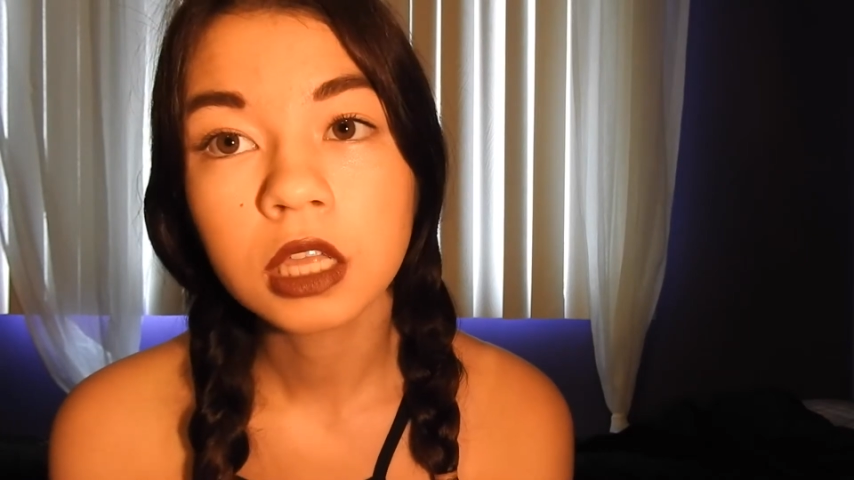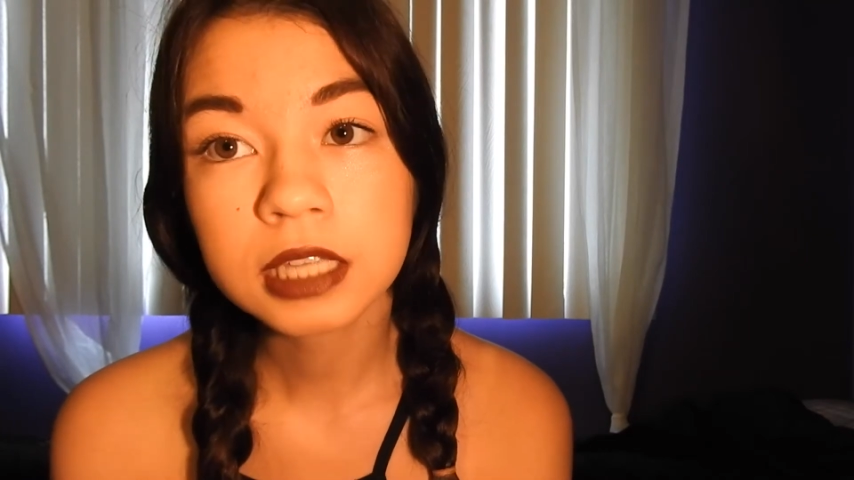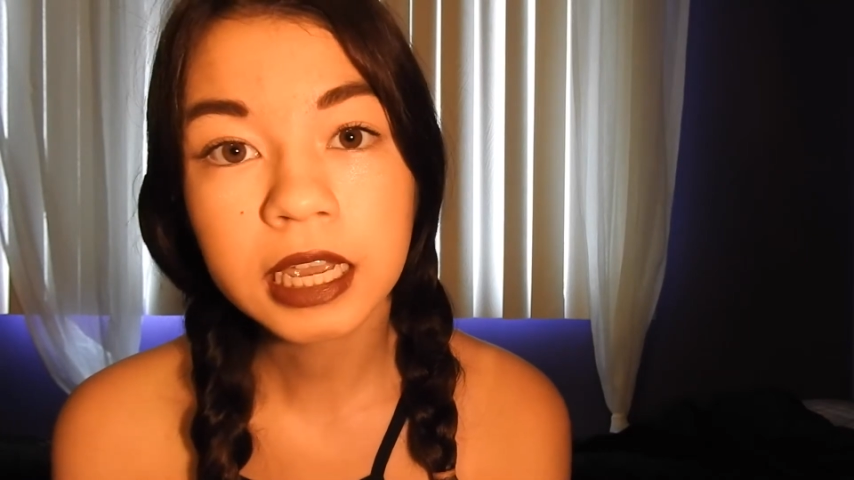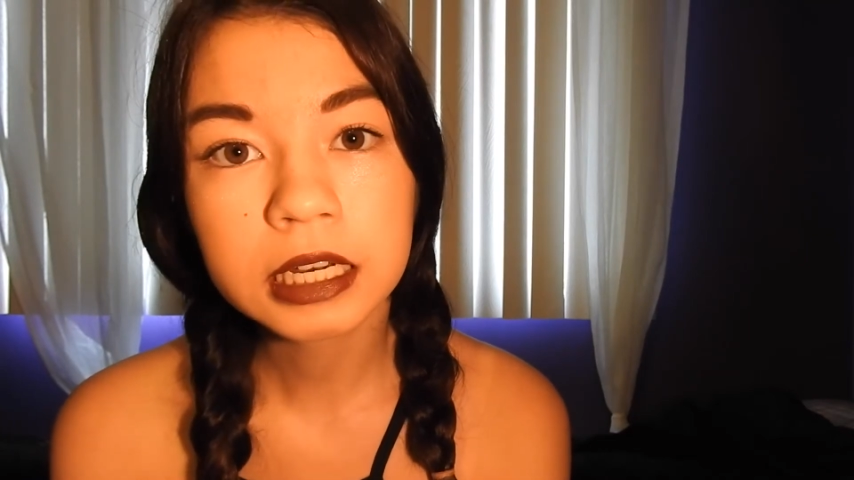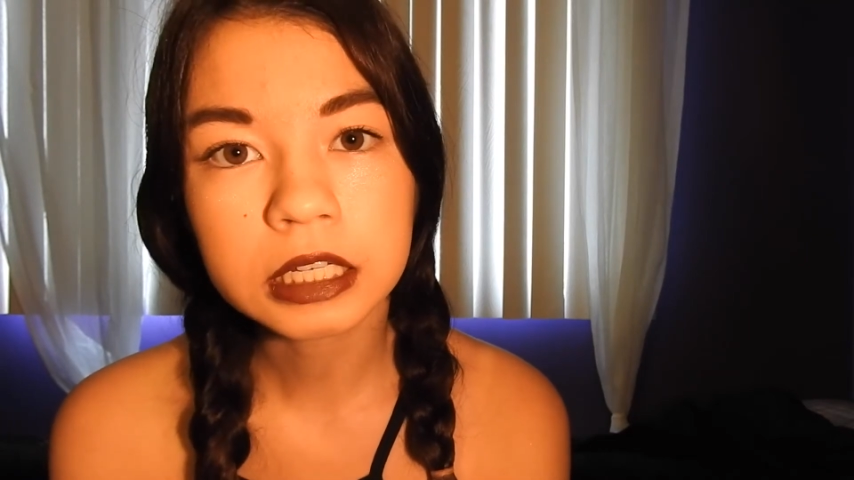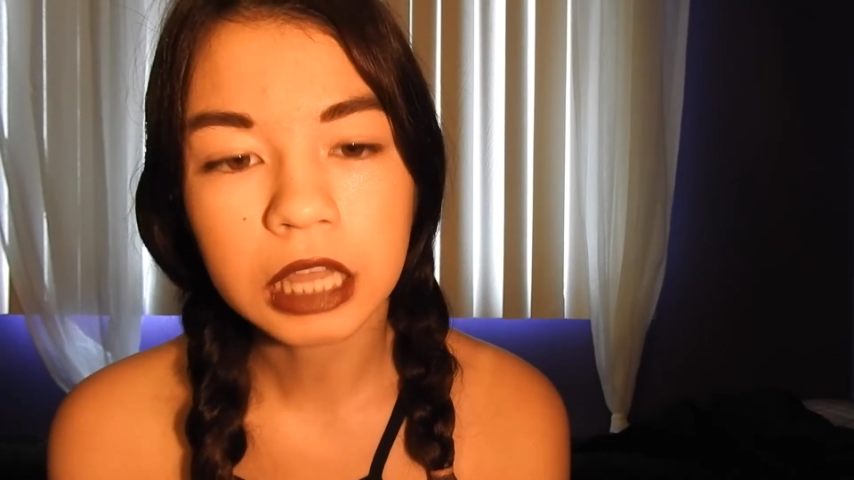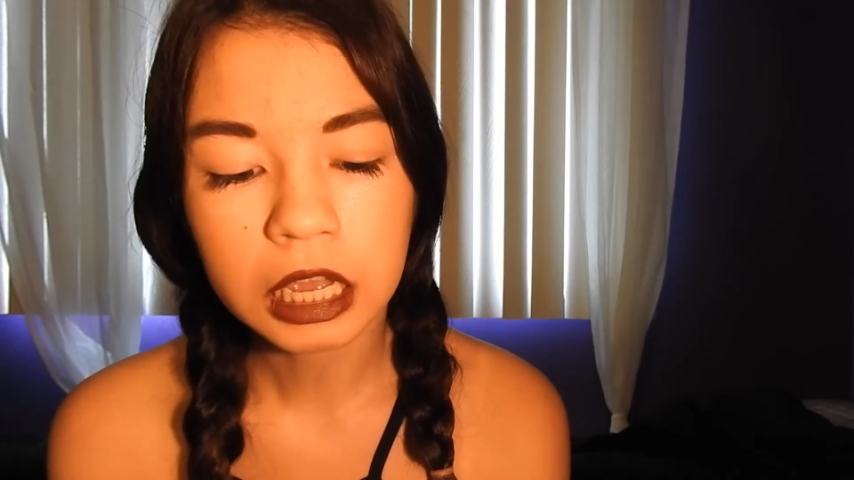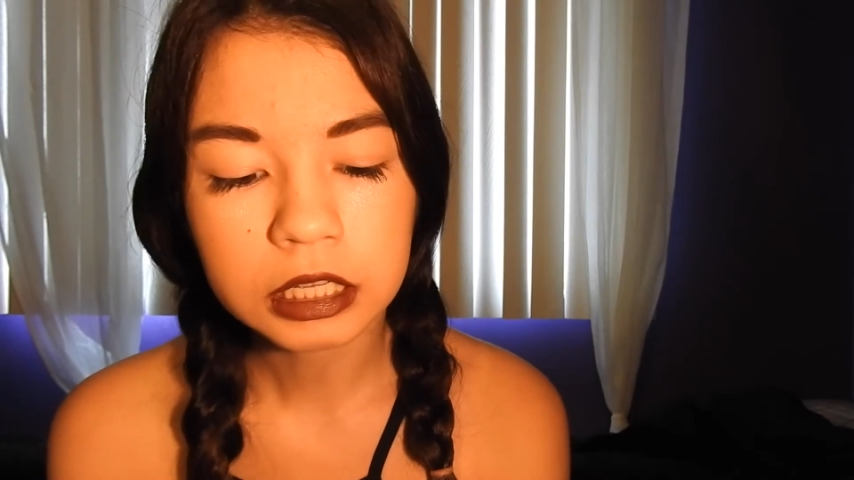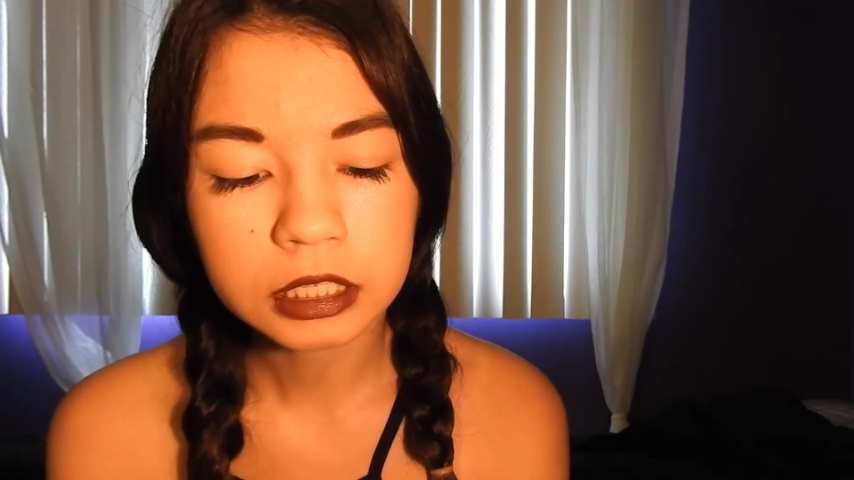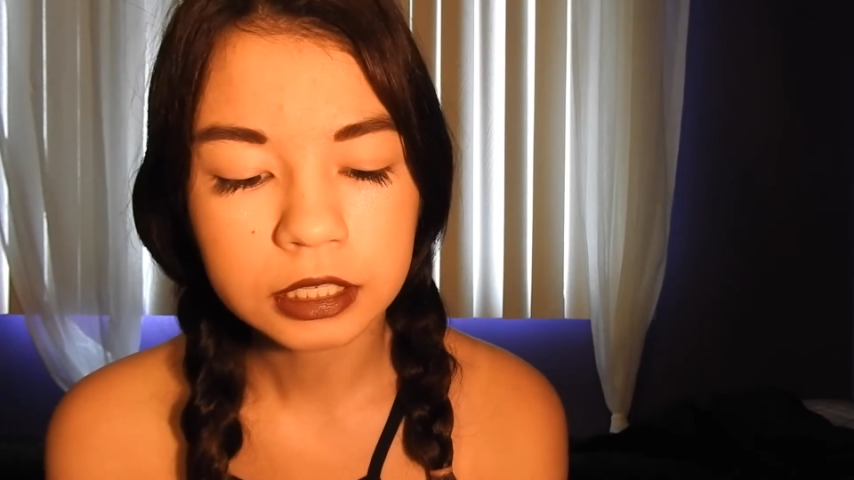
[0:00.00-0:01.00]
Second to
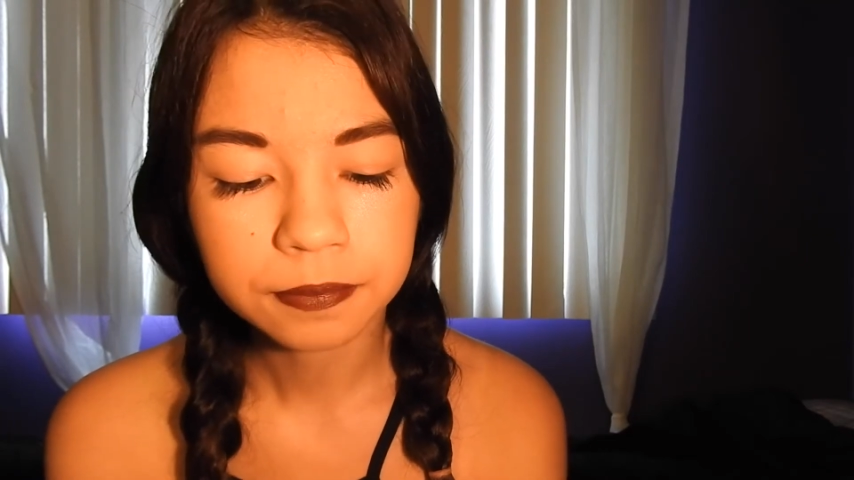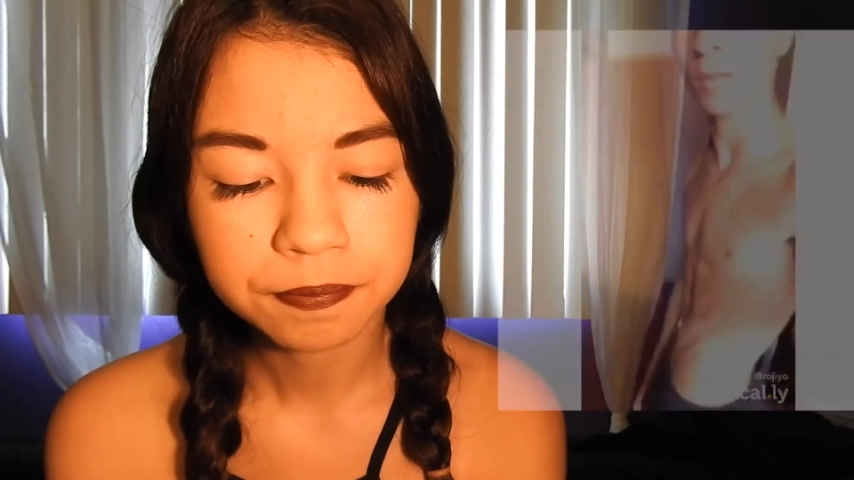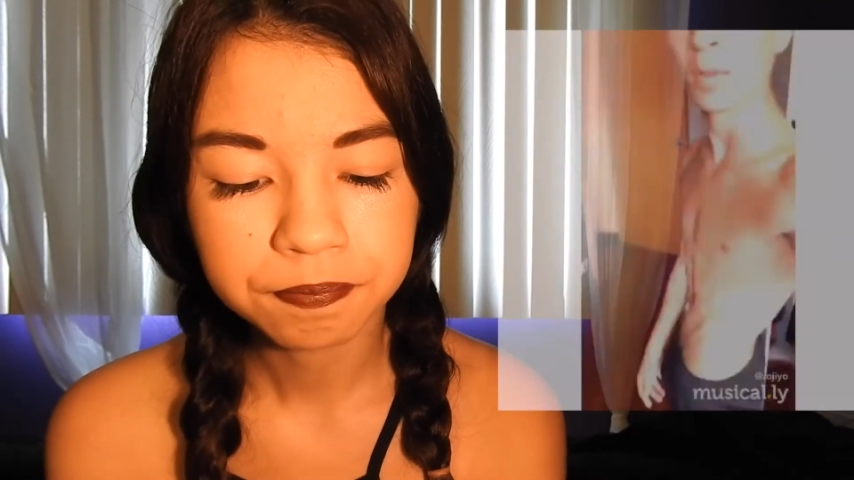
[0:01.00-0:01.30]
last.